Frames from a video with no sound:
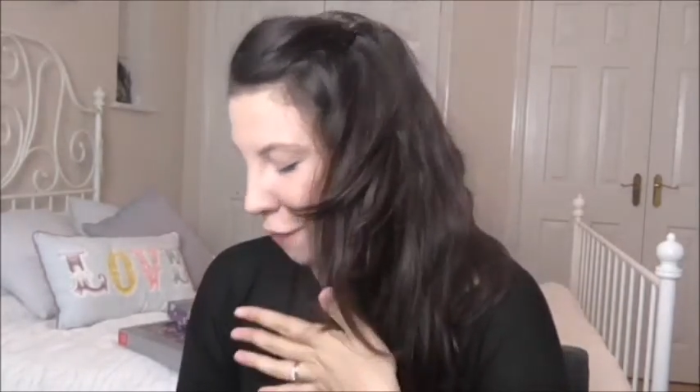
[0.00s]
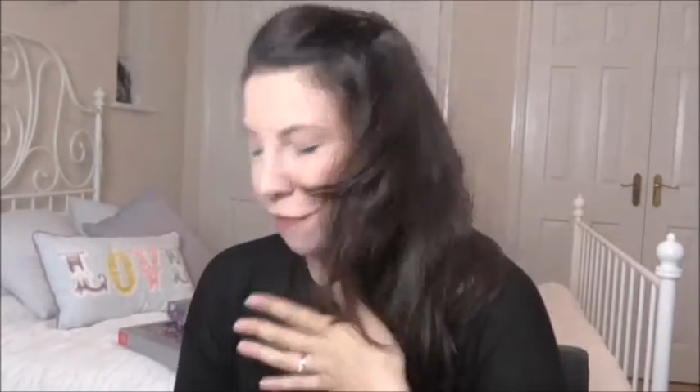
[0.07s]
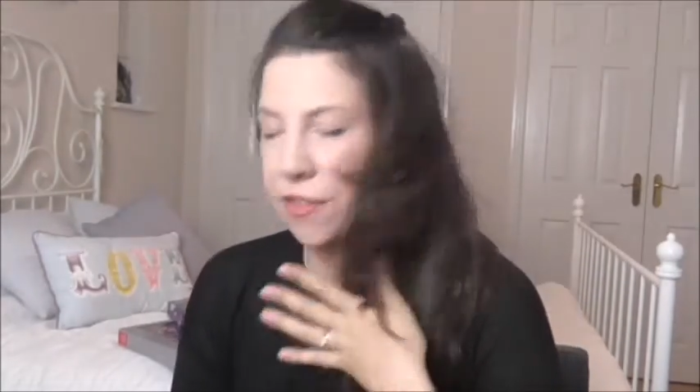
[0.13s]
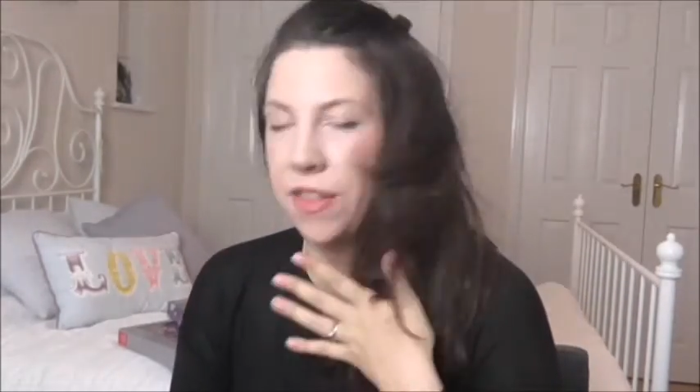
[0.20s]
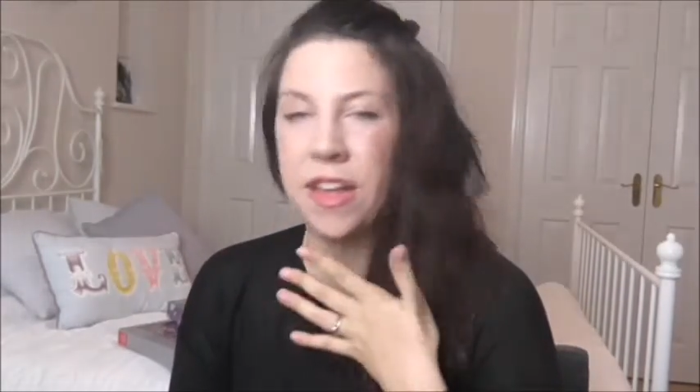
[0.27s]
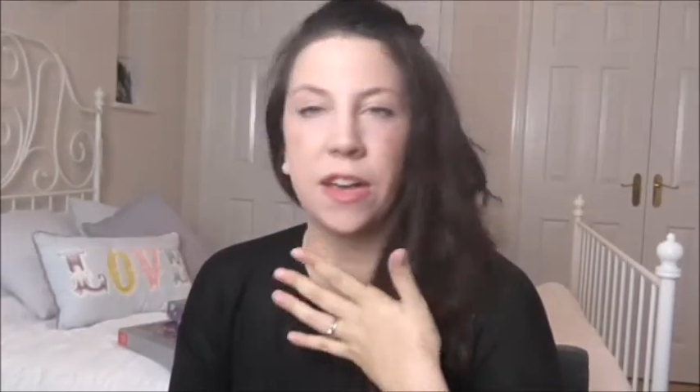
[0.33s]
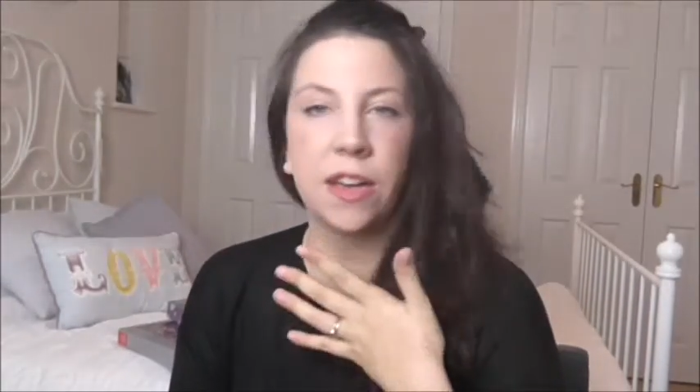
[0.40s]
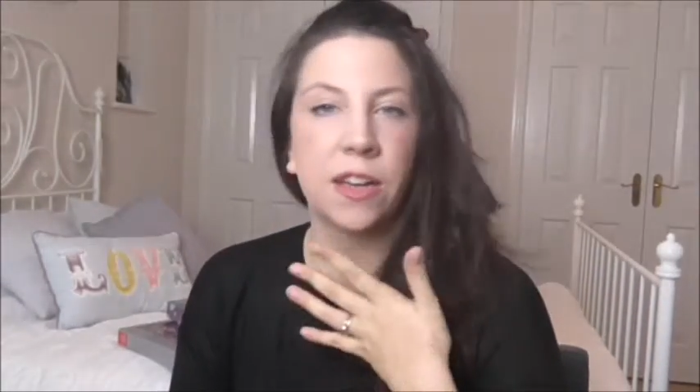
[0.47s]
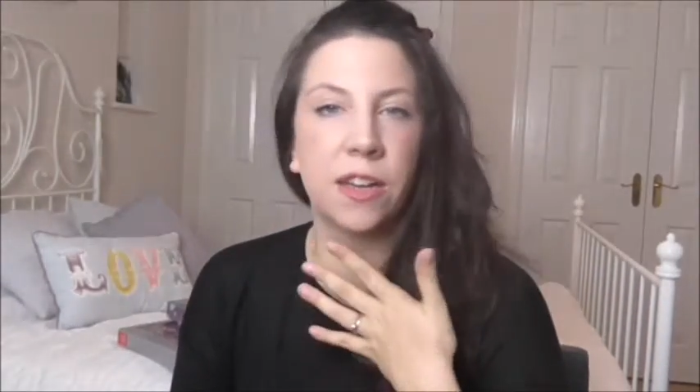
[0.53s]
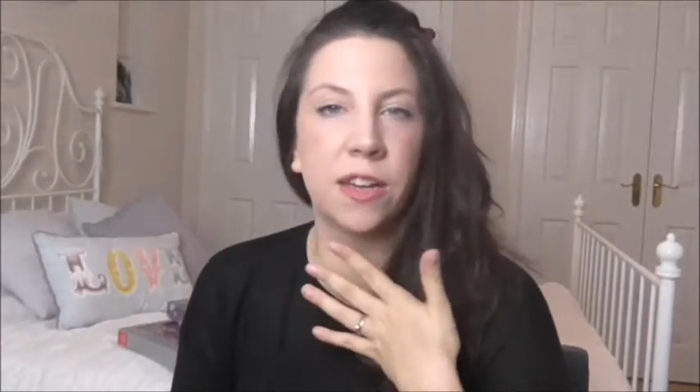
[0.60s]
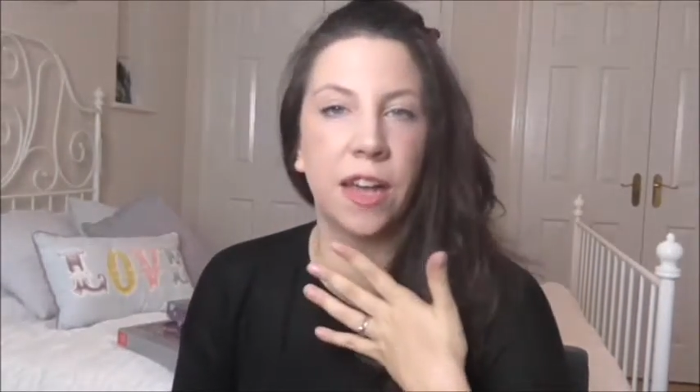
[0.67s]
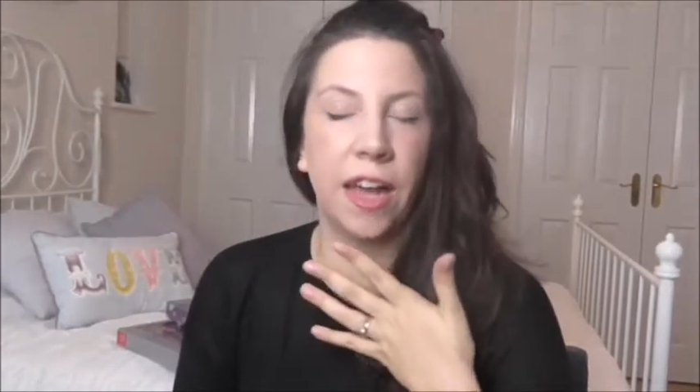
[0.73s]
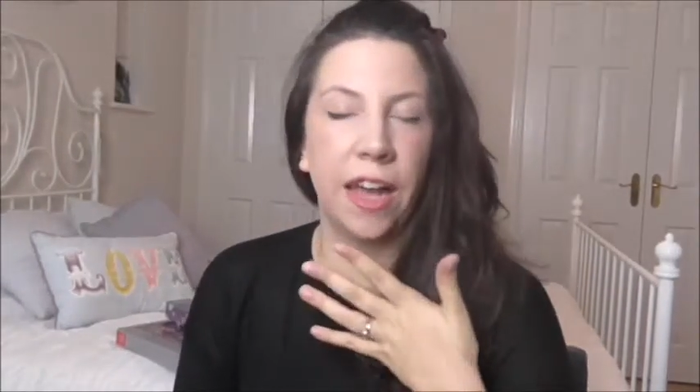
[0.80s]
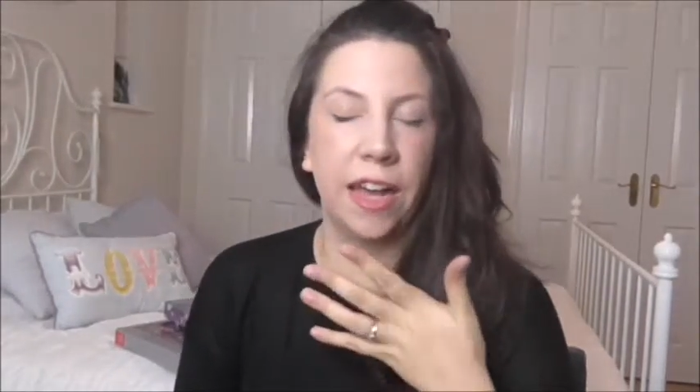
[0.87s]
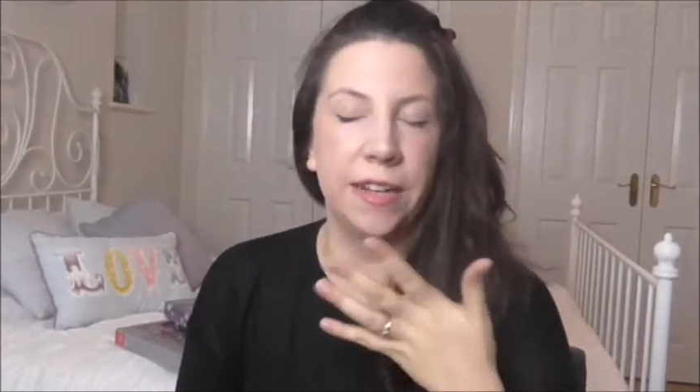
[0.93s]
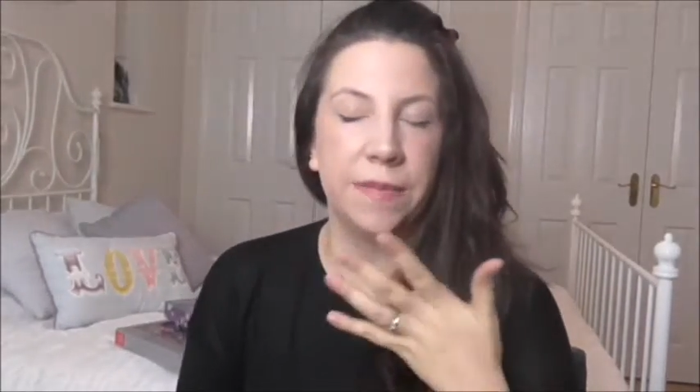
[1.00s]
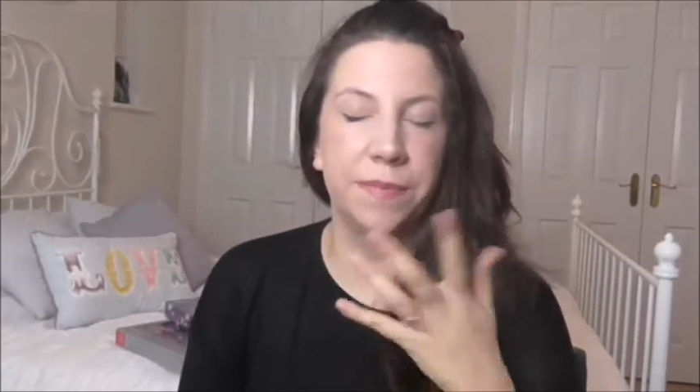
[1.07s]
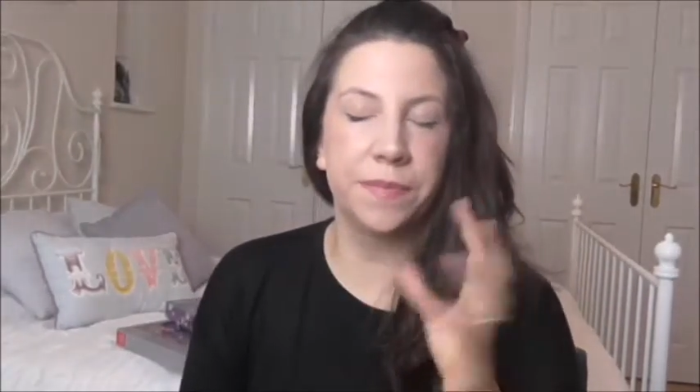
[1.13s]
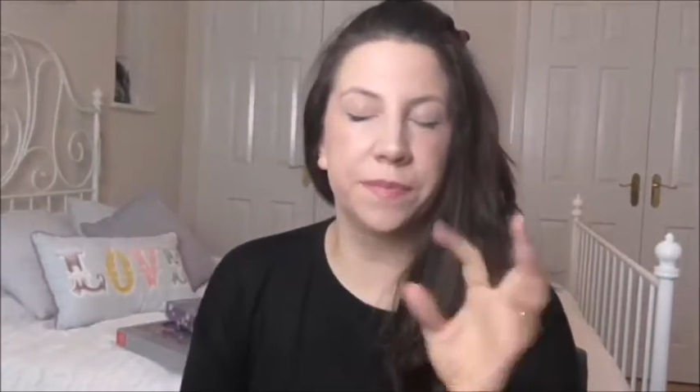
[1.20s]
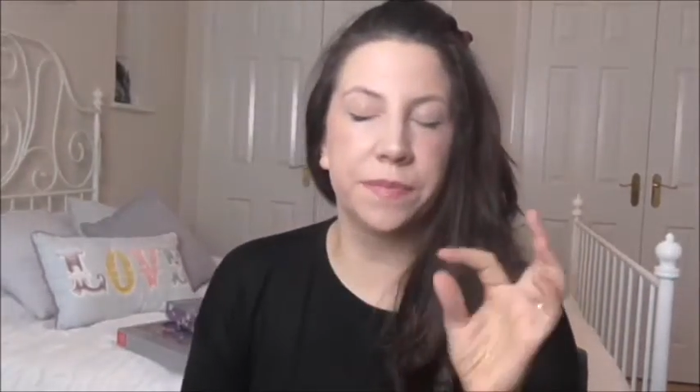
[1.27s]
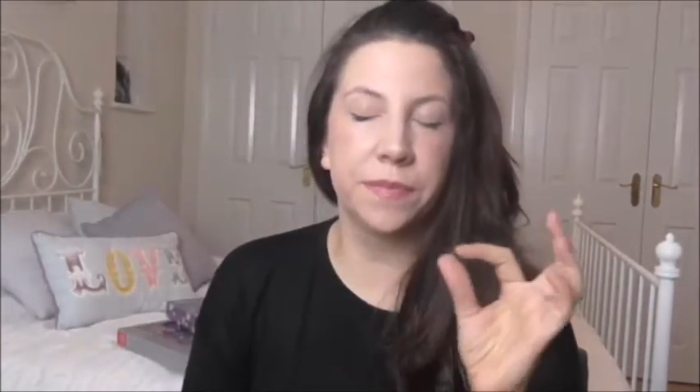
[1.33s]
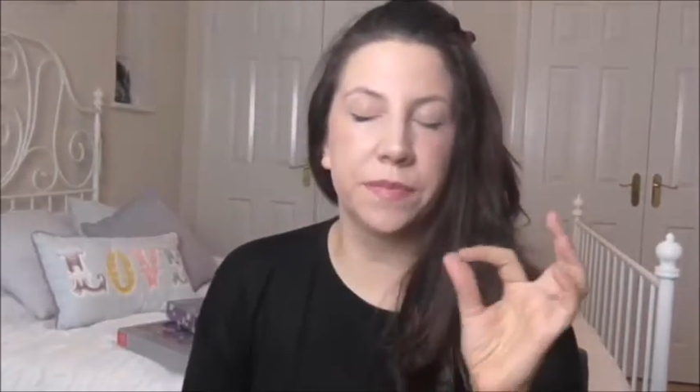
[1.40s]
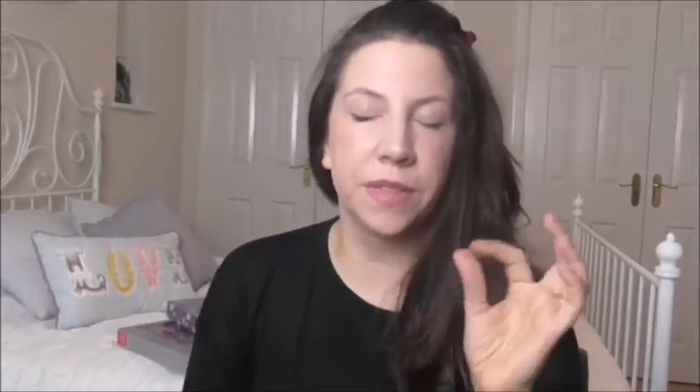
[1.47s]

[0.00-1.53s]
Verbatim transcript: off the um,